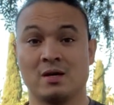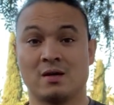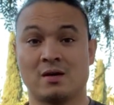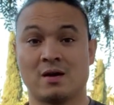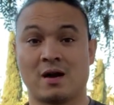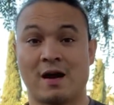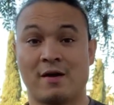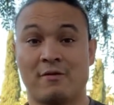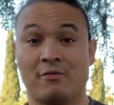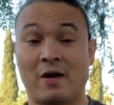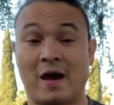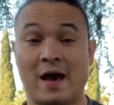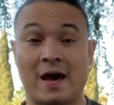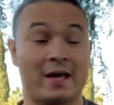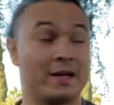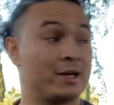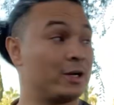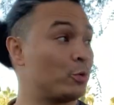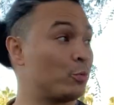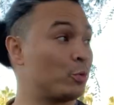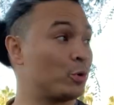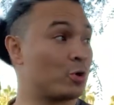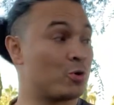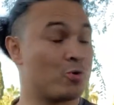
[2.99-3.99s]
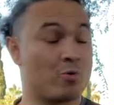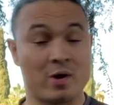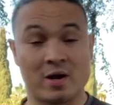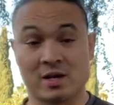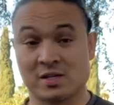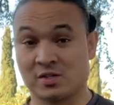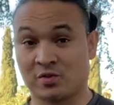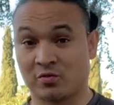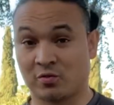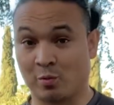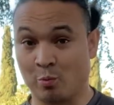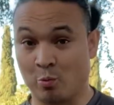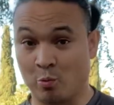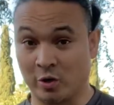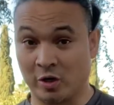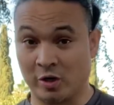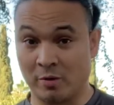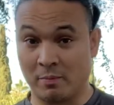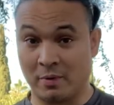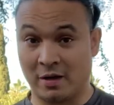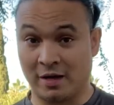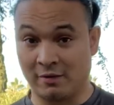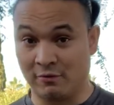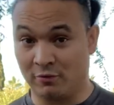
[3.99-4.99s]
I've had a request from one of
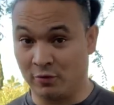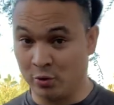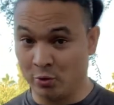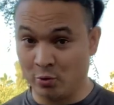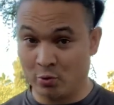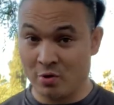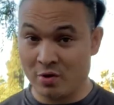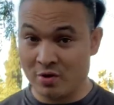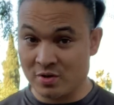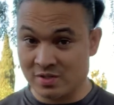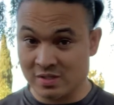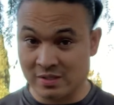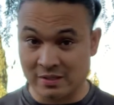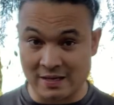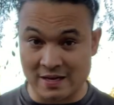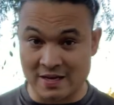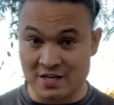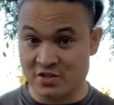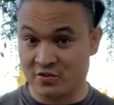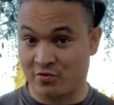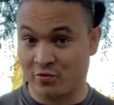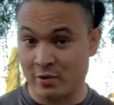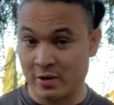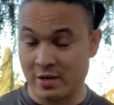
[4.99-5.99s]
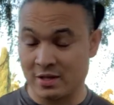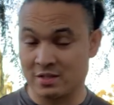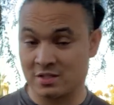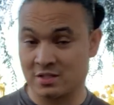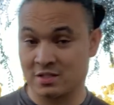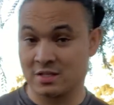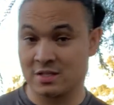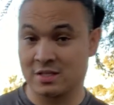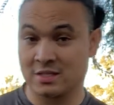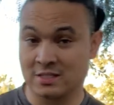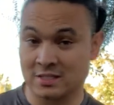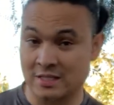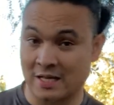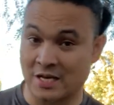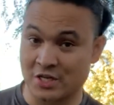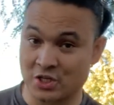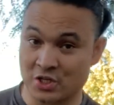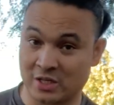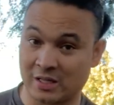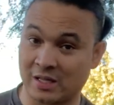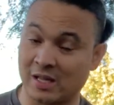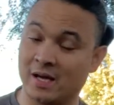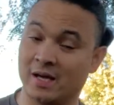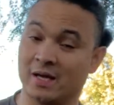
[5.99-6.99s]
my viewers slash friends slash
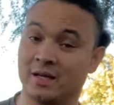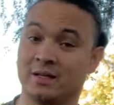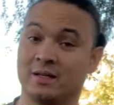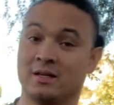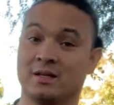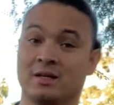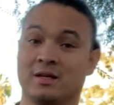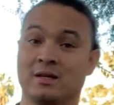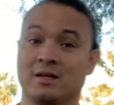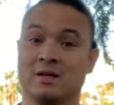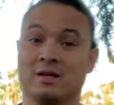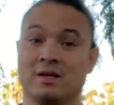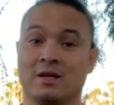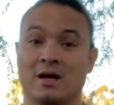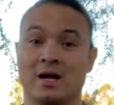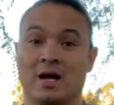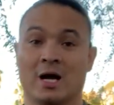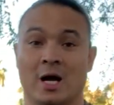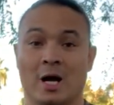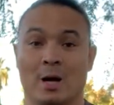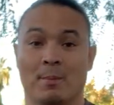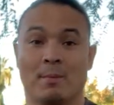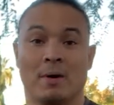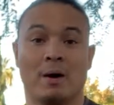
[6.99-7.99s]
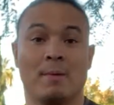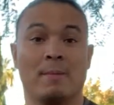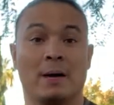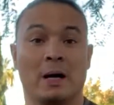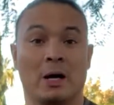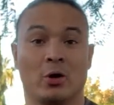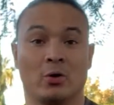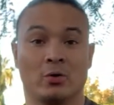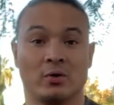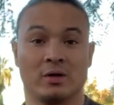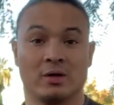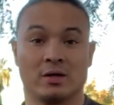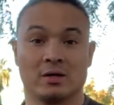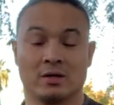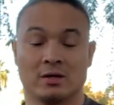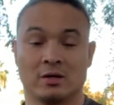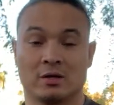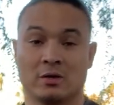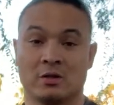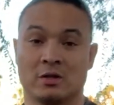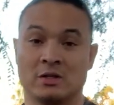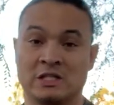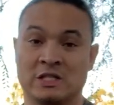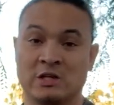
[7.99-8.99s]
client about
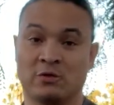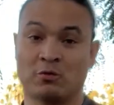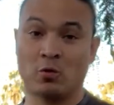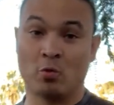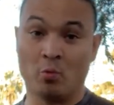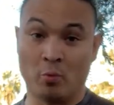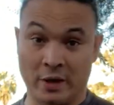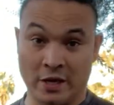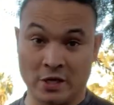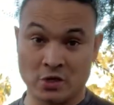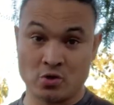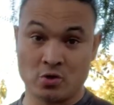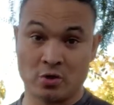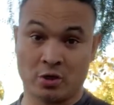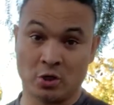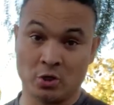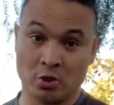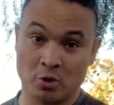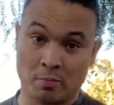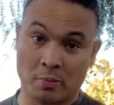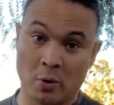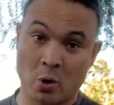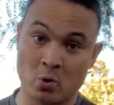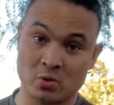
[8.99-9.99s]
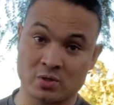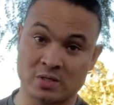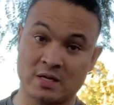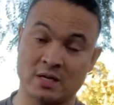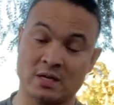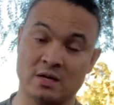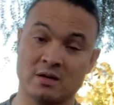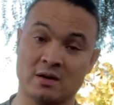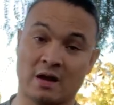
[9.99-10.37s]
different ways you can do posing.